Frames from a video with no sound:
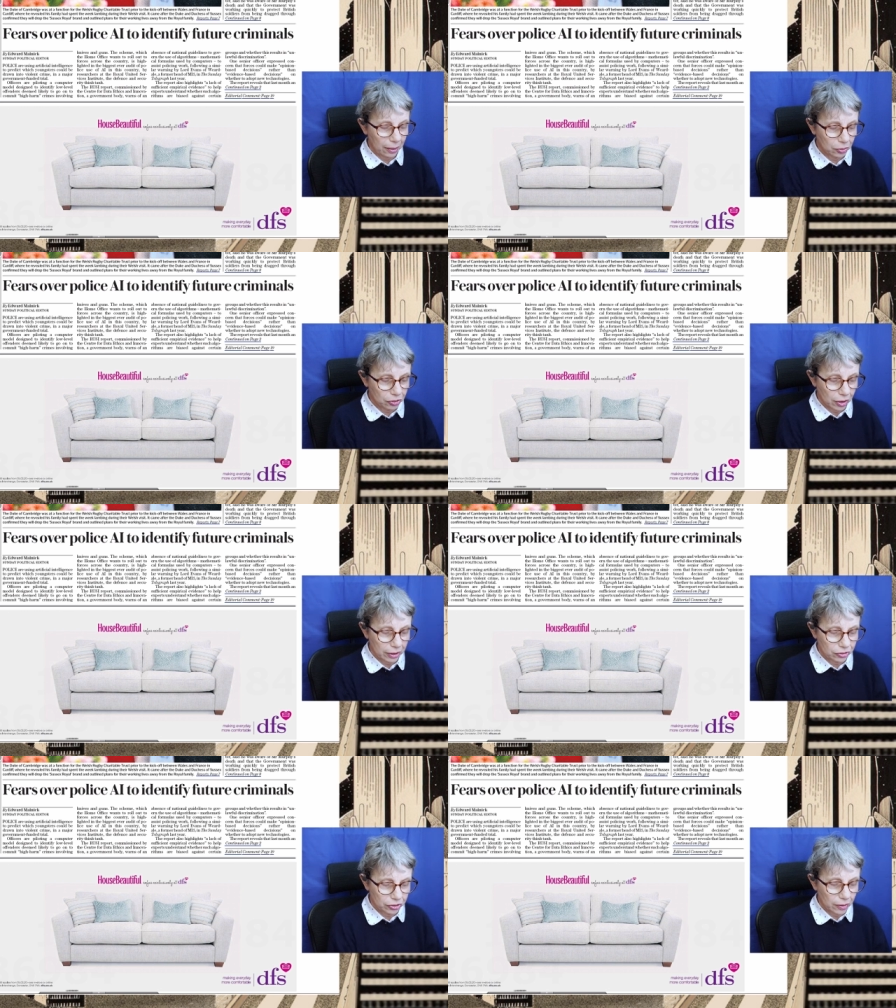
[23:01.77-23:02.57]
I was
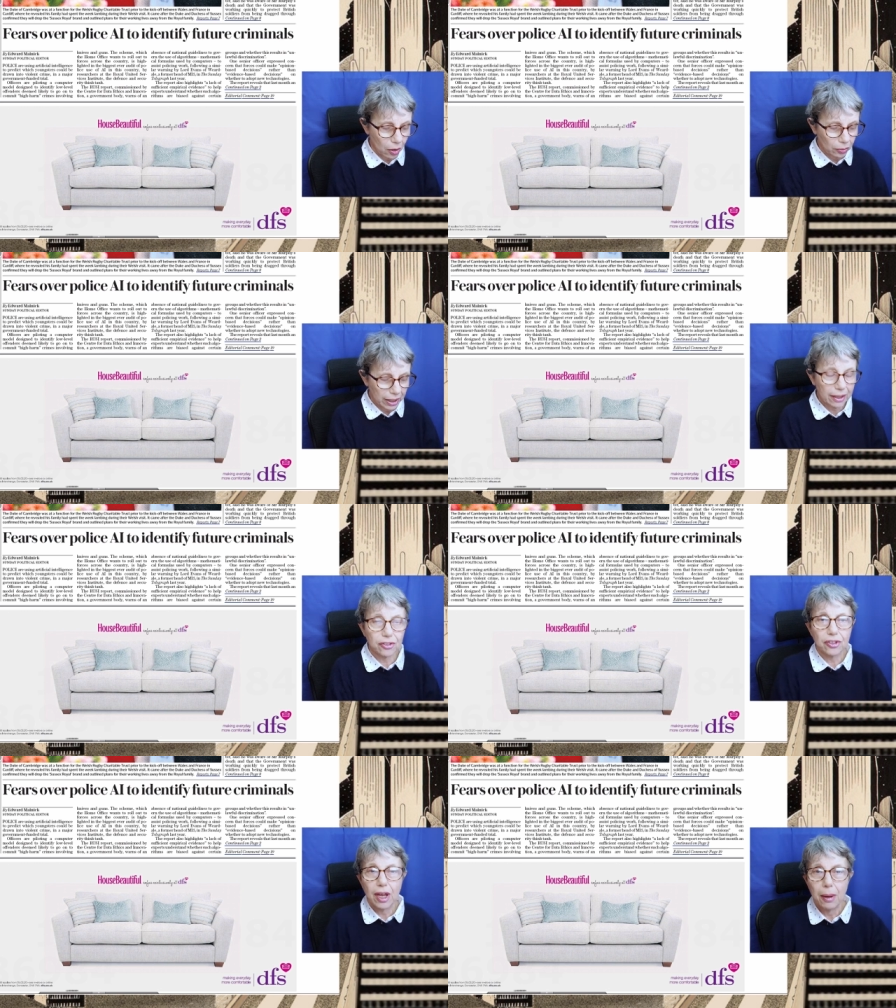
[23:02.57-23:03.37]
going to do? Oh,
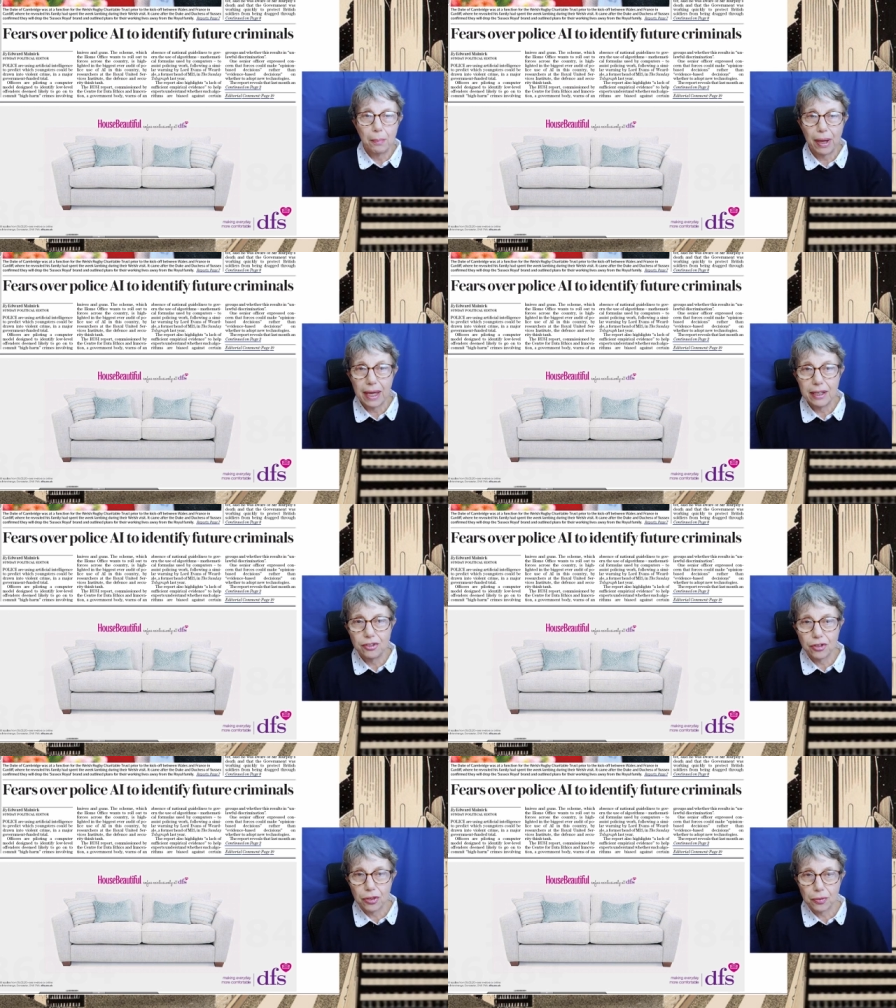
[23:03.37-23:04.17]
yes,
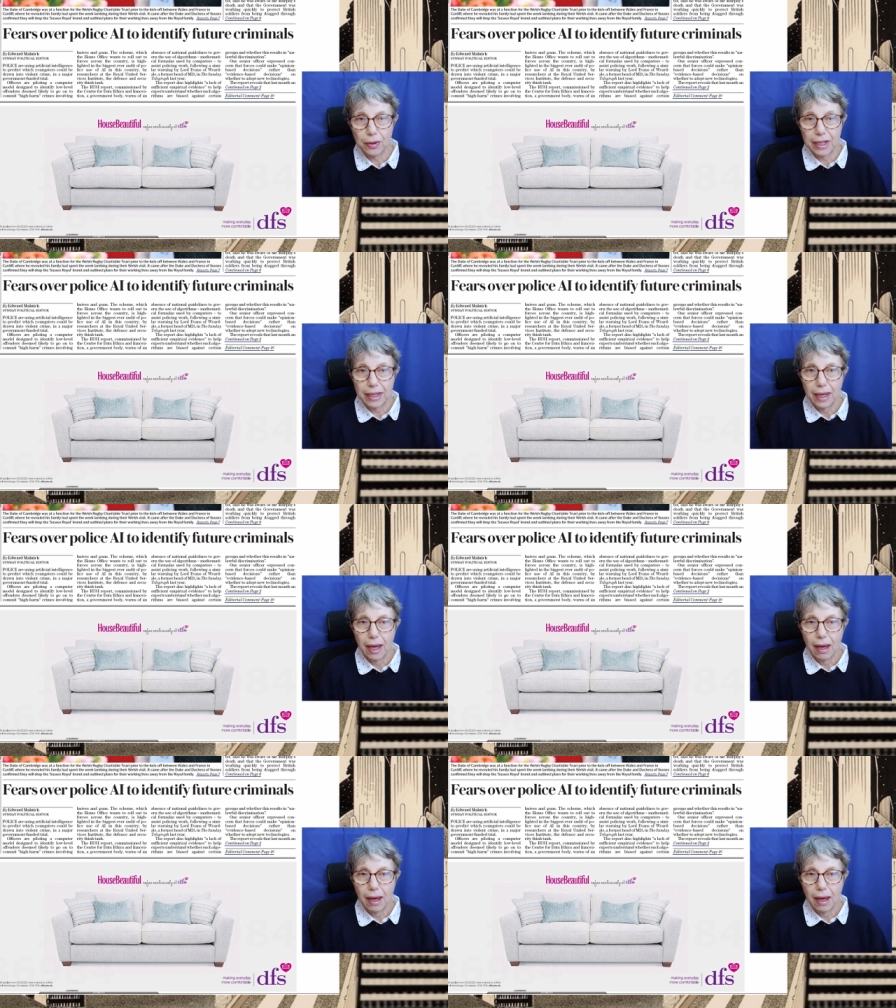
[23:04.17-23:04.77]
page three